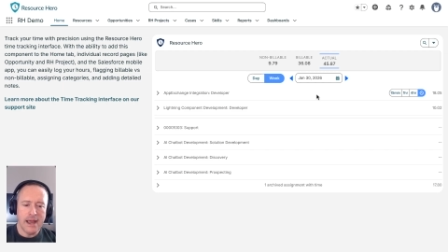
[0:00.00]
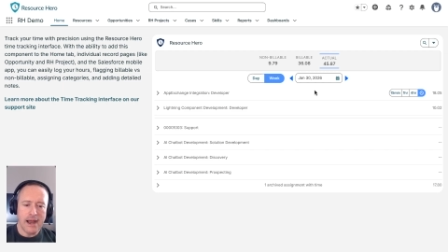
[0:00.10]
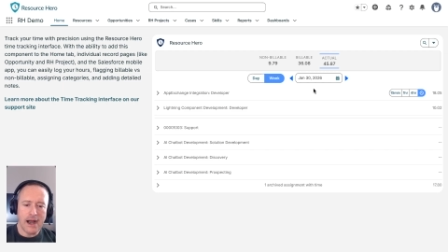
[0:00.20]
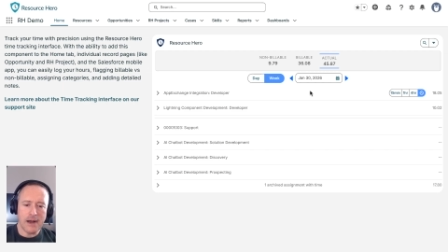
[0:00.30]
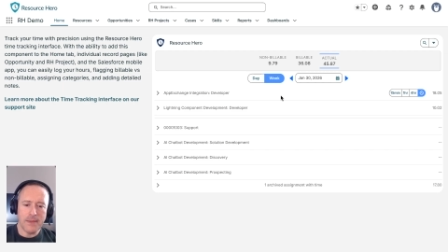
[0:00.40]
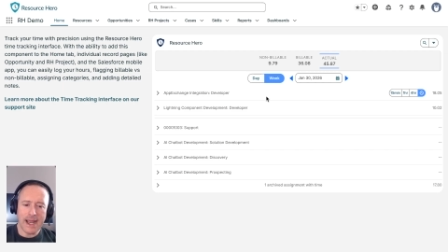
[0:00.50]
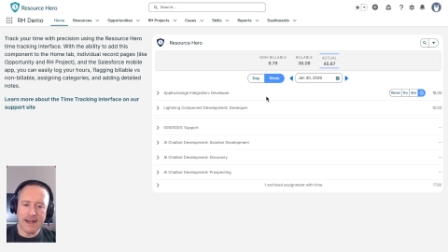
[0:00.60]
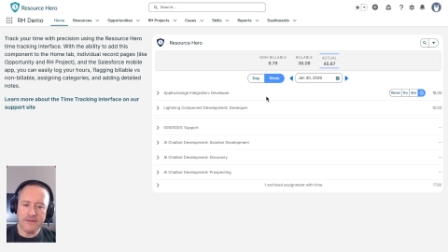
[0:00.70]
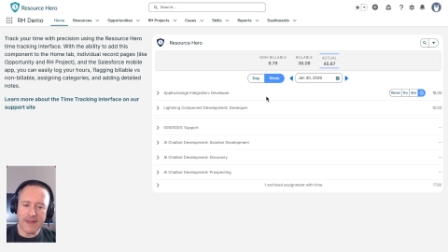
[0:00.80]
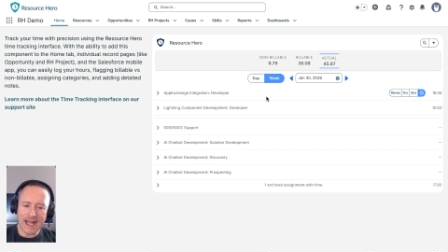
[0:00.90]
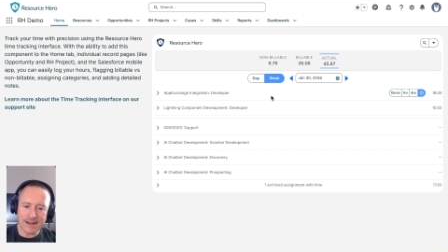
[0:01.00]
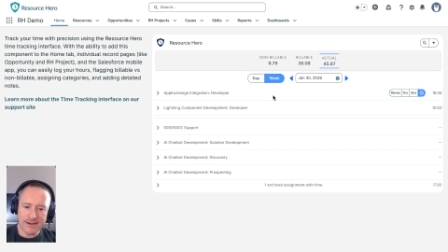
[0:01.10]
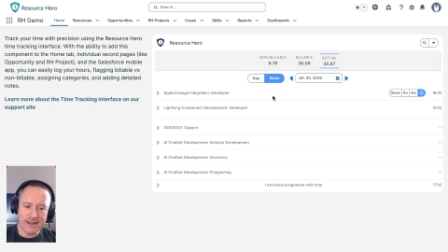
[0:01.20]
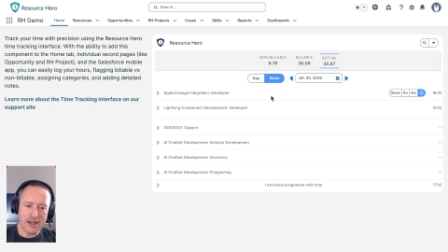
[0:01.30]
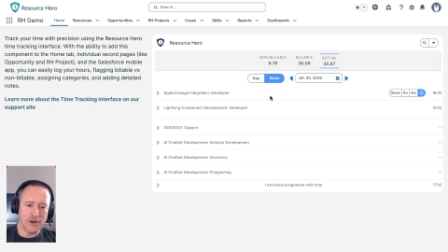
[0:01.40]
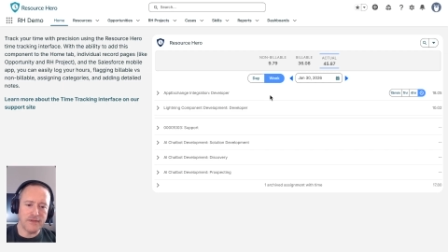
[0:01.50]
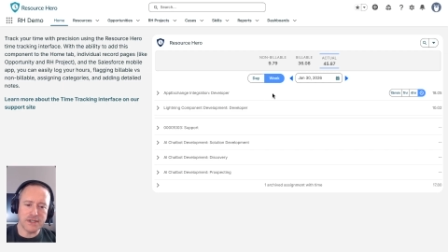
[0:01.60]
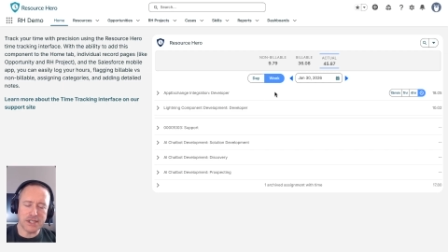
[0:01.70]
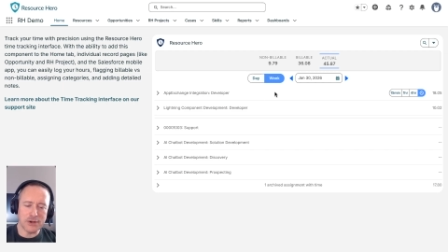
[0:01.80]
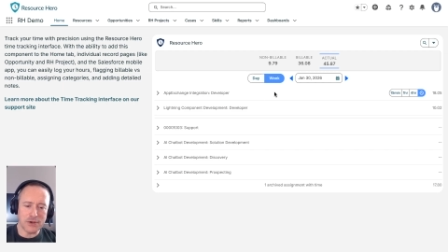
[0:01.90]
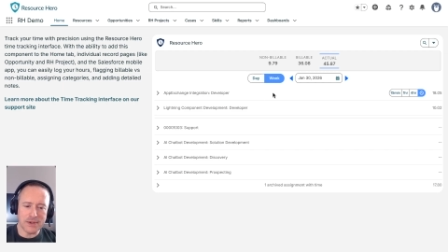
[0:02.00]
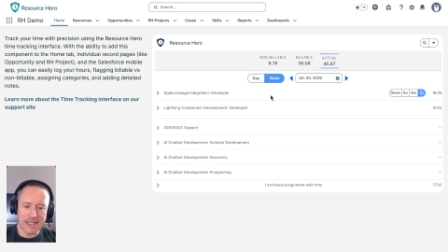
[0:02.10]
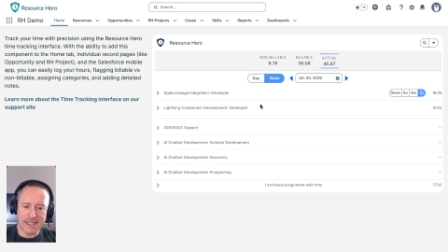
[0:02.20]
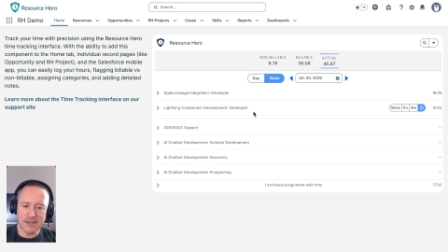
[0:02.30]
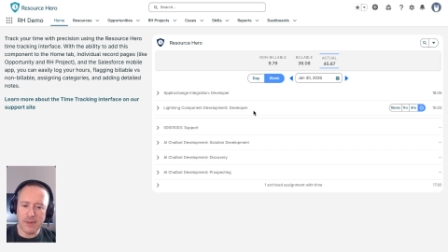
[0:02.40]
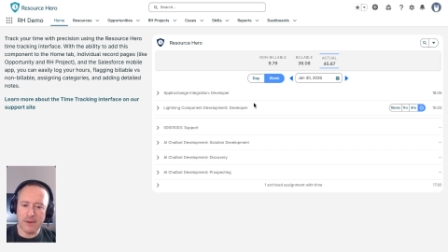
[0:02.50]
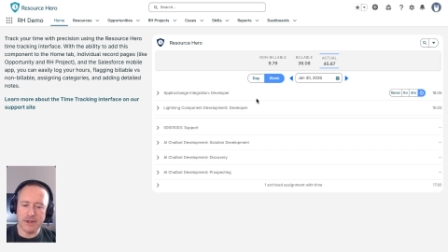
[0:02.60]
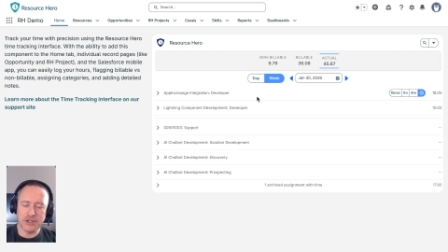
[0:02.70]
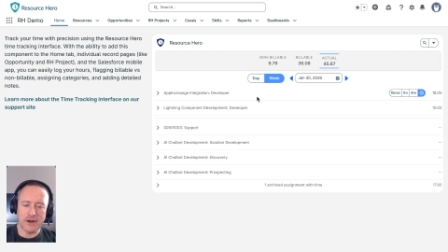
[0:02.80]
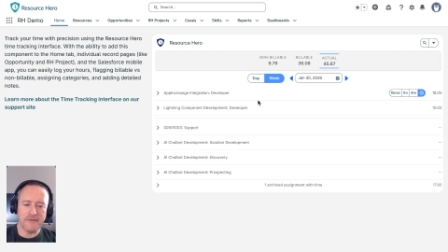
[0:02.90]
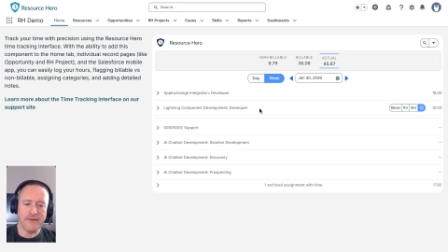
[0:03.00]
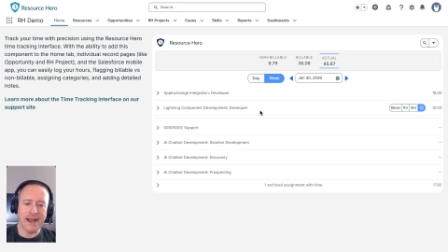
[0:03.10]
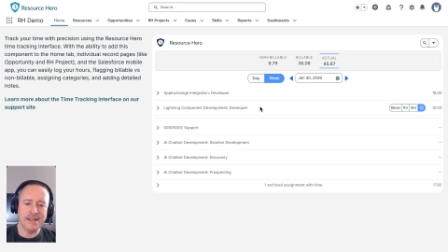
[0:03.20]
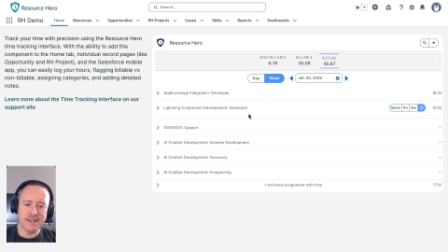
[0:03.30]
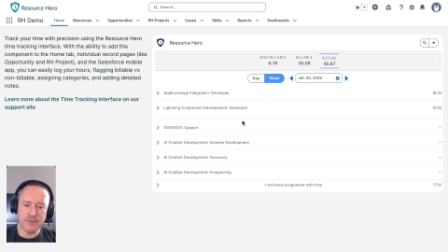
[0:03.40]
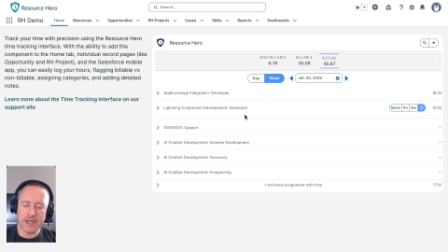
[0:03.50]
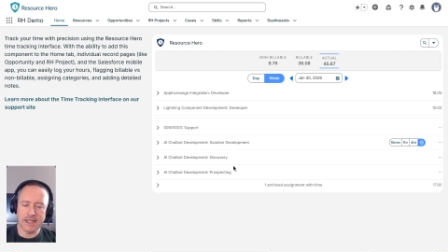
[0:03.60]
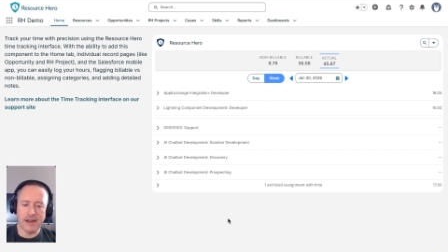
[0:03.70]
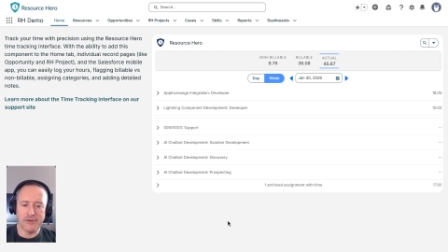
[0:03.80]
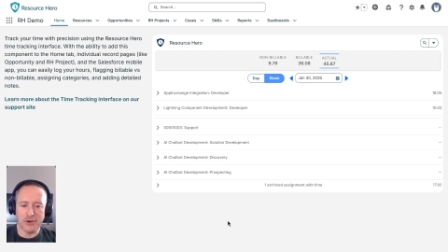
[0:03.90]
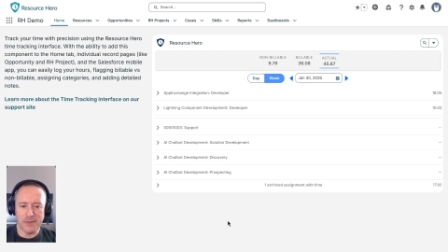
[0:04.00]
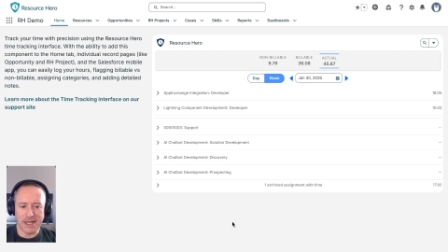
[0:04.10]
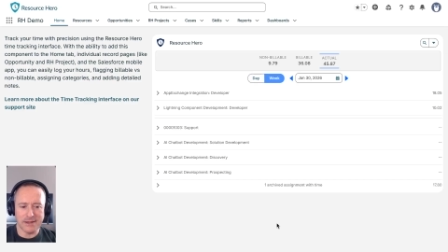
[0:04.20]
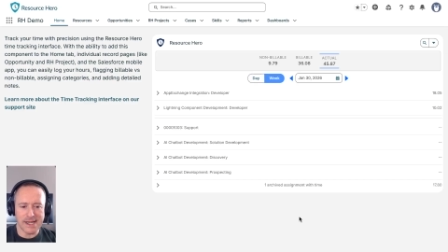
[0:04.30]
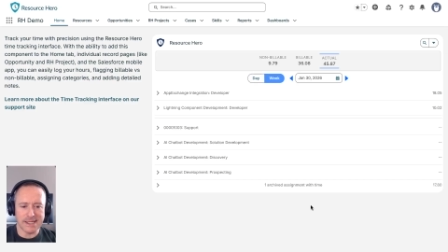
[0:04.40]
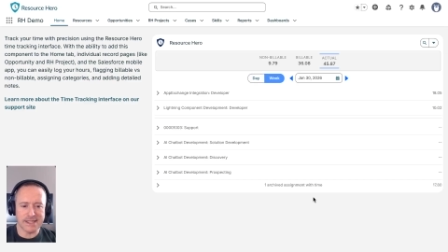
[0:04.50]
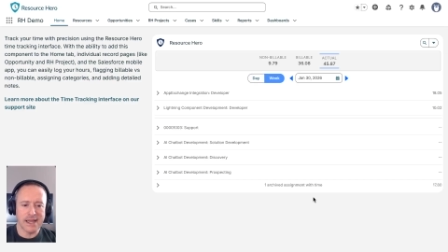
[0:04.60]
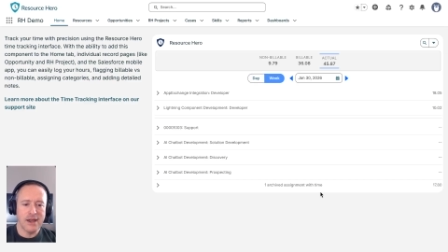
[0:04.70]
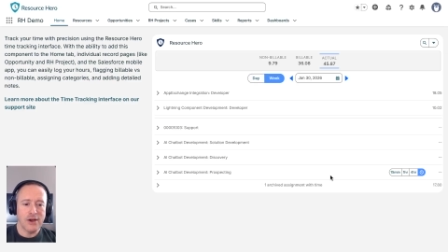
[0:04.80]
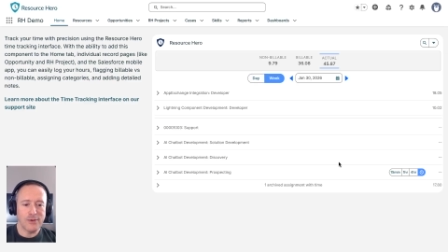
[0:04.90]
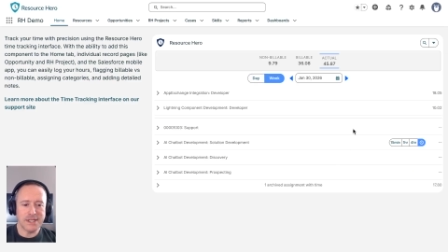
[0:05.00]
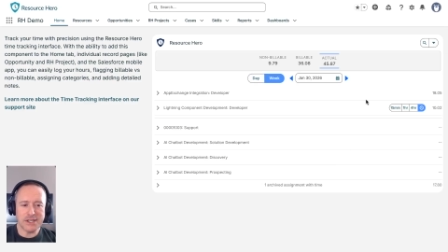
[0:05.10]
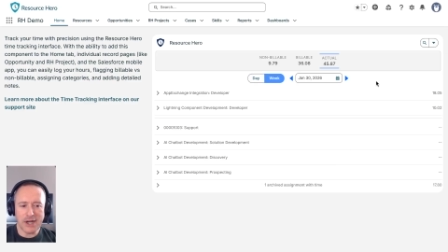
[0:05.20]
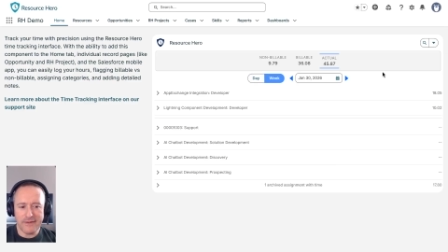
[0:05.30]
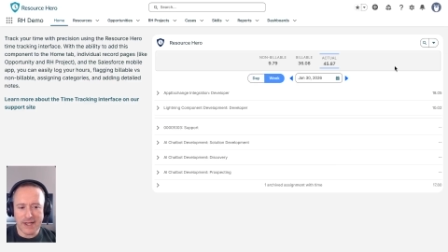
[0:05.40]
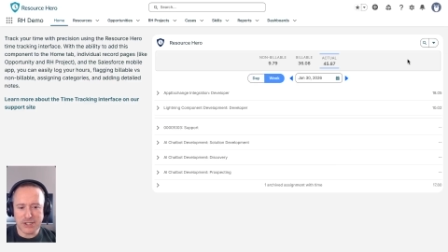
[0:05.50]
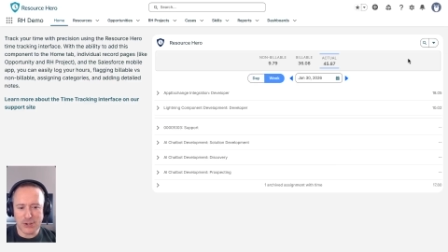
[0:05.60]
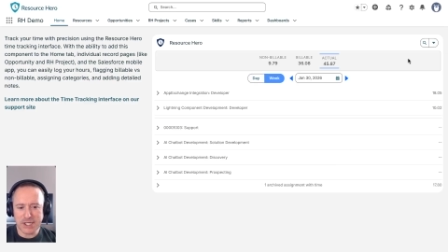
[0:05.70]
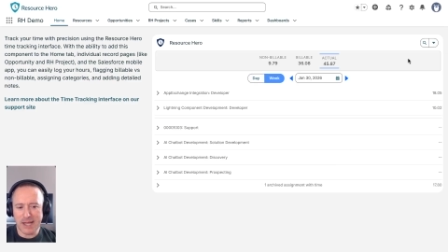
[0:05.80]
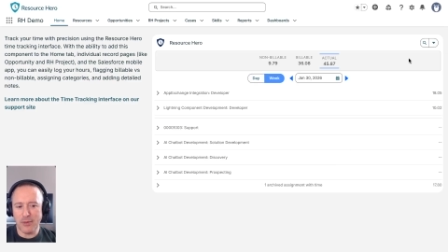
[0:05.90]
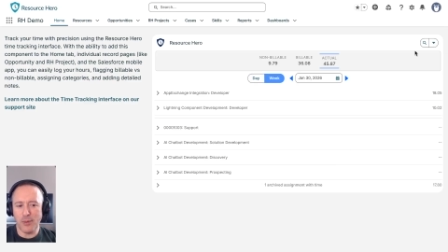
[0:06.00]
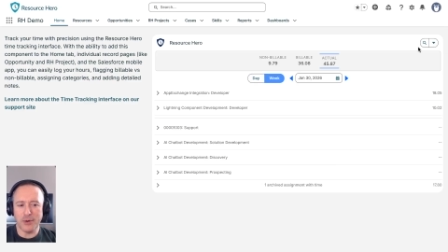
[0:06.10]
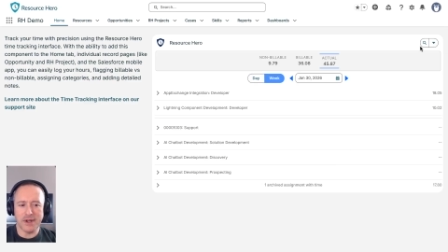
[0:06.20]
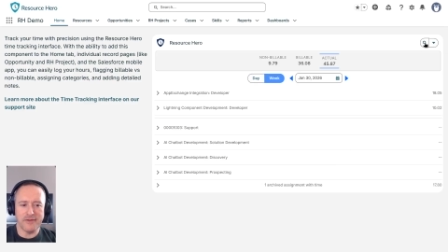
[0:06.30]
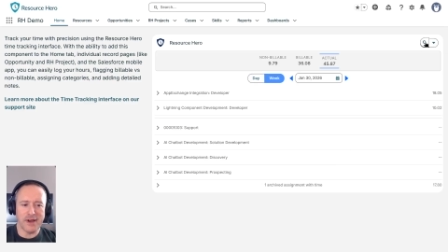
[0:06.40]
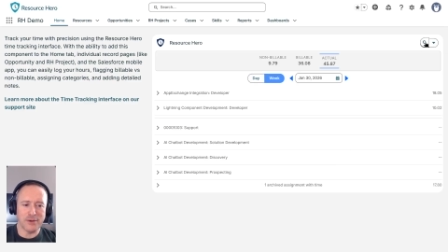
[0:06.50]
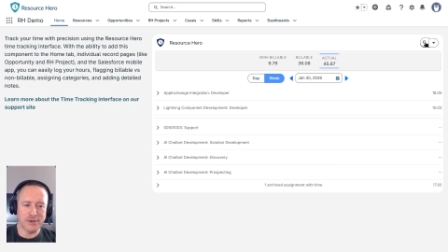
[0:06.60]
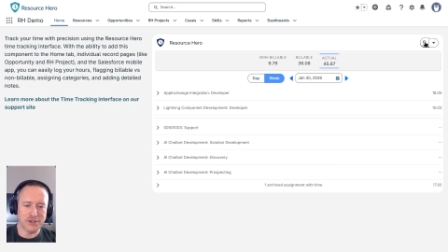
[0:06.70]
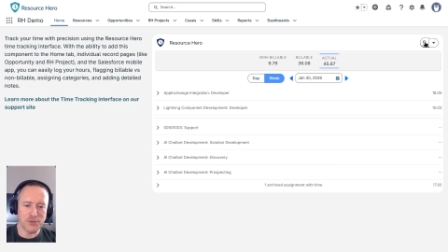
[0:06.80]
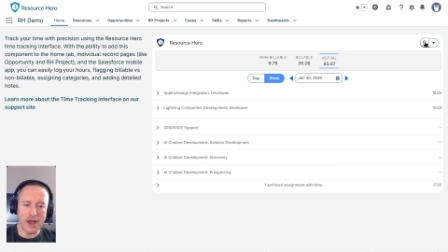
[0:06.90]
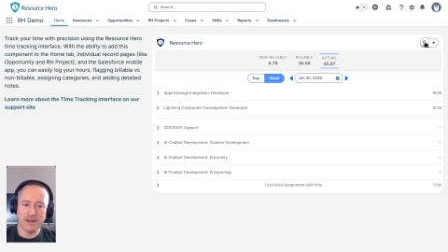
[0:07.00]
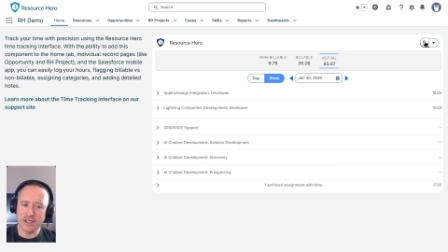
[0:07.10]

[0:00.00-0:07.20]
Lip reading: And if that, if you still need to be able to try to find something in that really big list, we still have that search capability available as well.